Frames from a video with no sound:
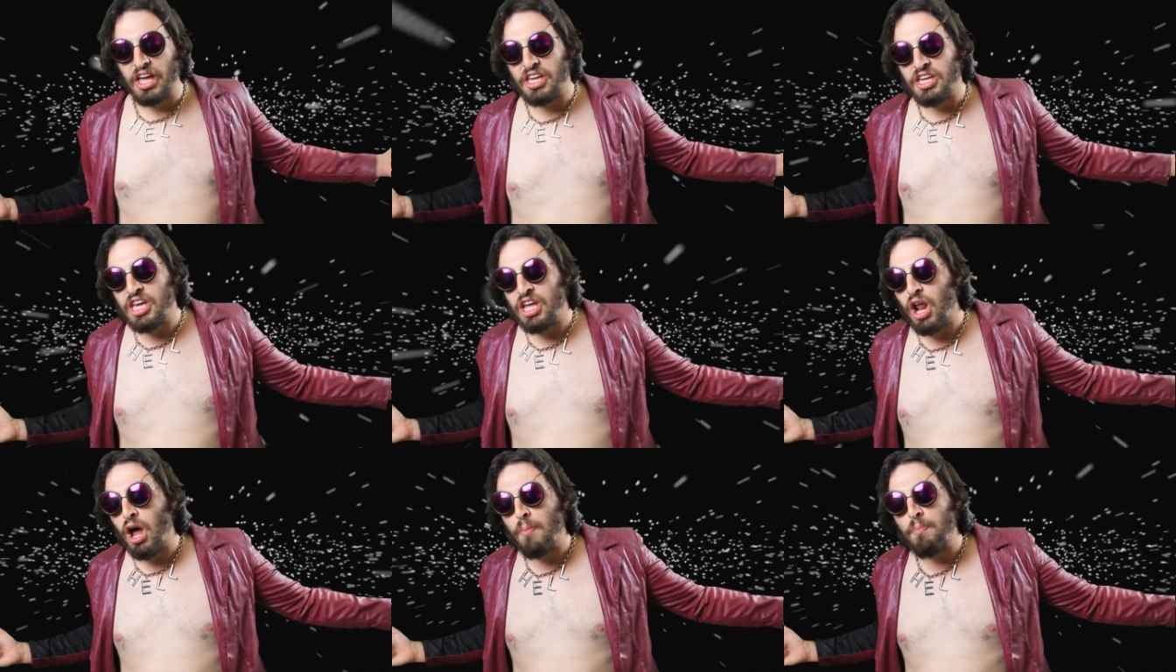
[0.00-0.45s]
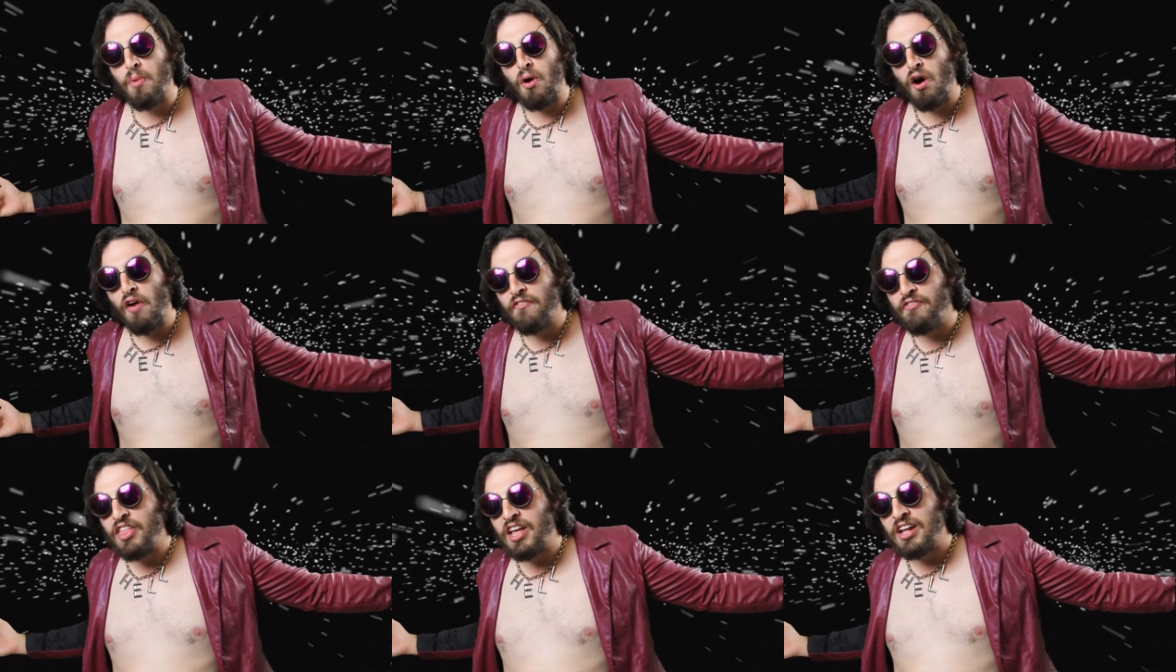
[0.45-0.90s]
get up
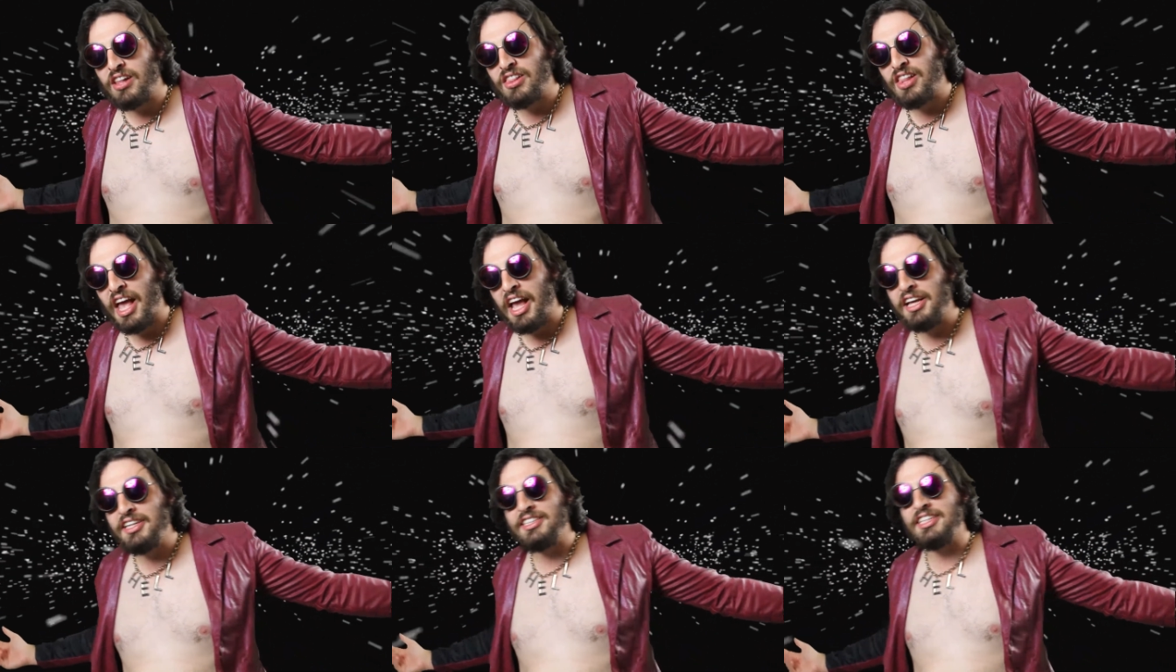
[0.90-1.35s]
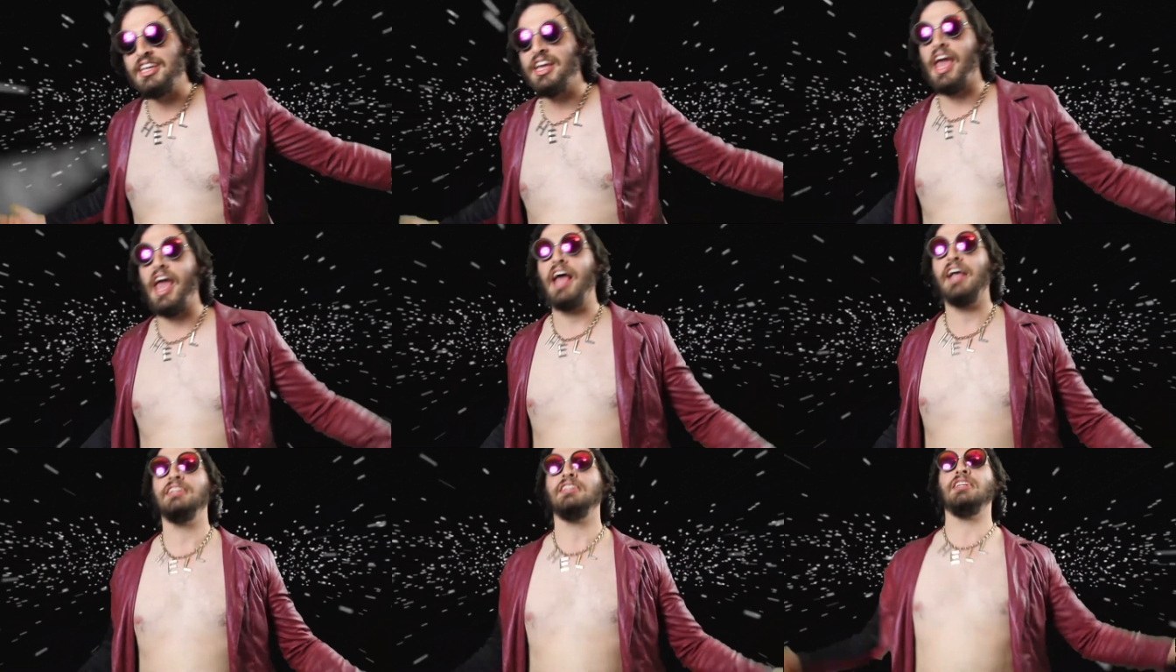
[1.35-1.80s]
off their lazy
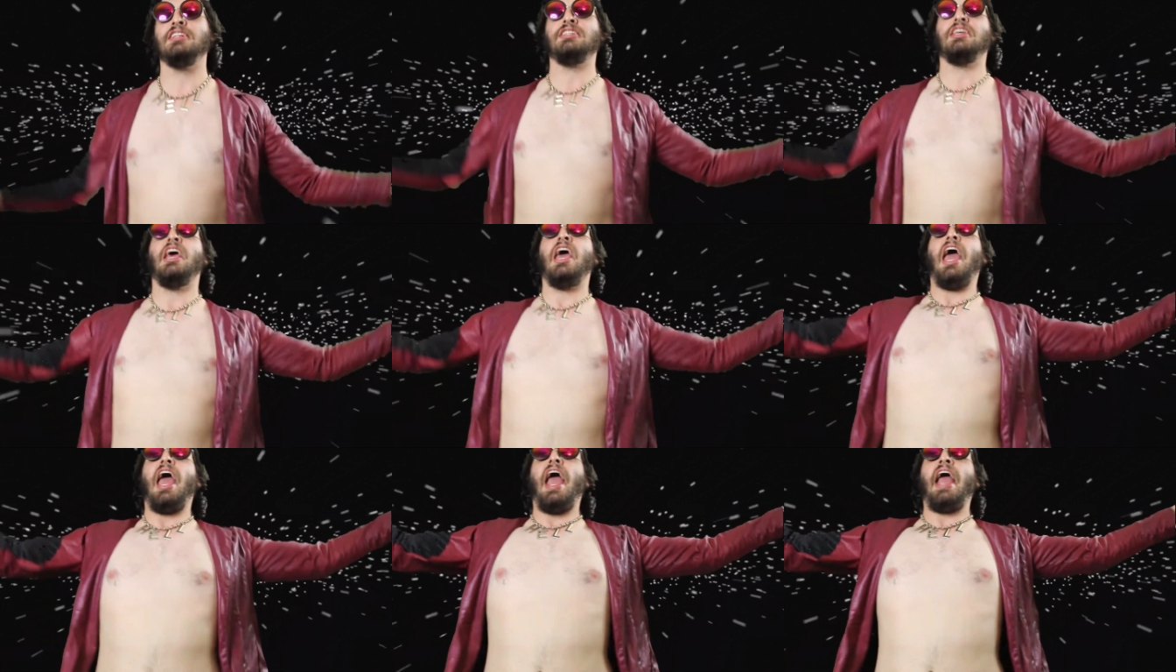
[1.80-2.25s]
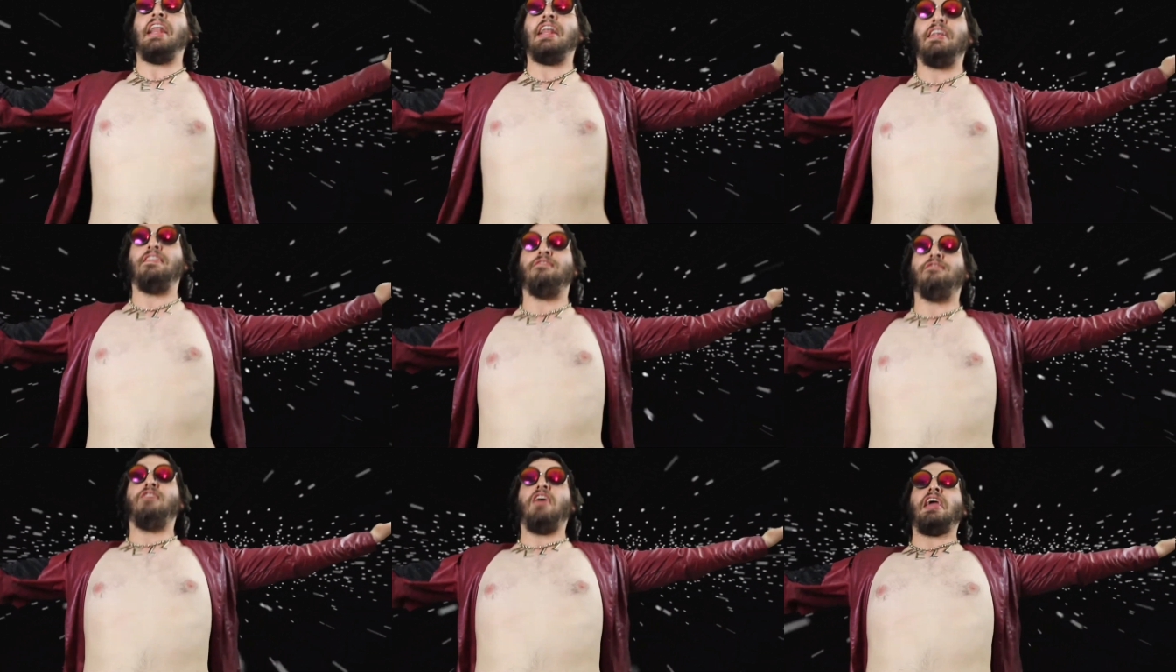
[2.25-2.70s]
asses and
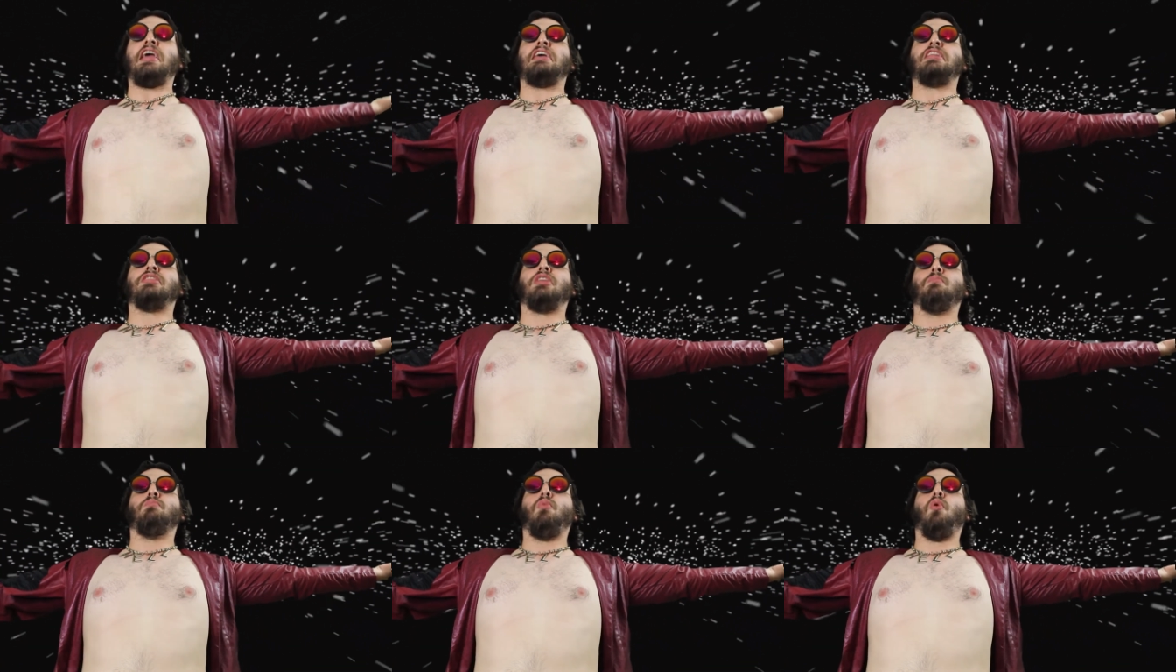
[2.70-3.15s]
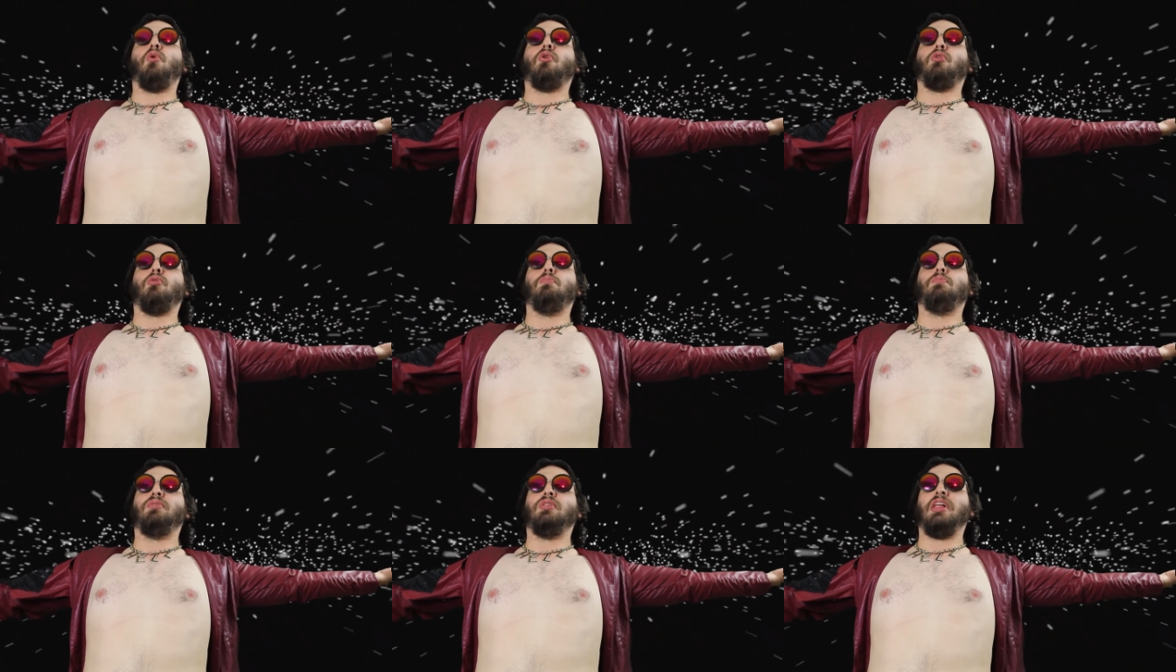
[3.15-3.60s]
invade the
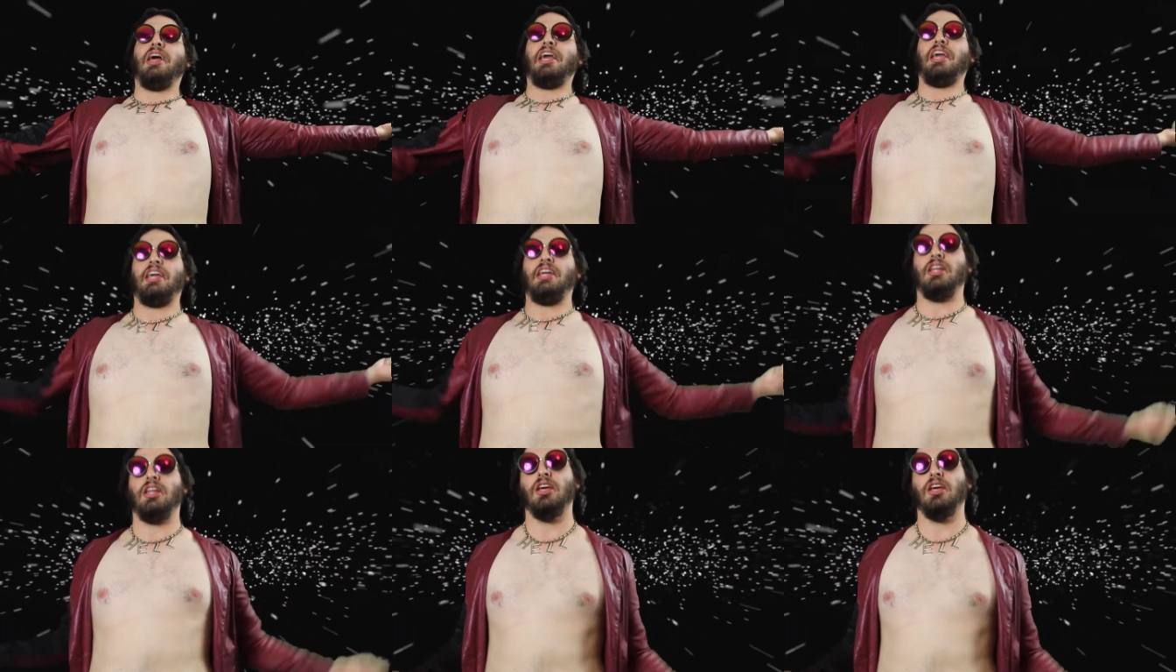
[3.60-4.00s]
mortal plane.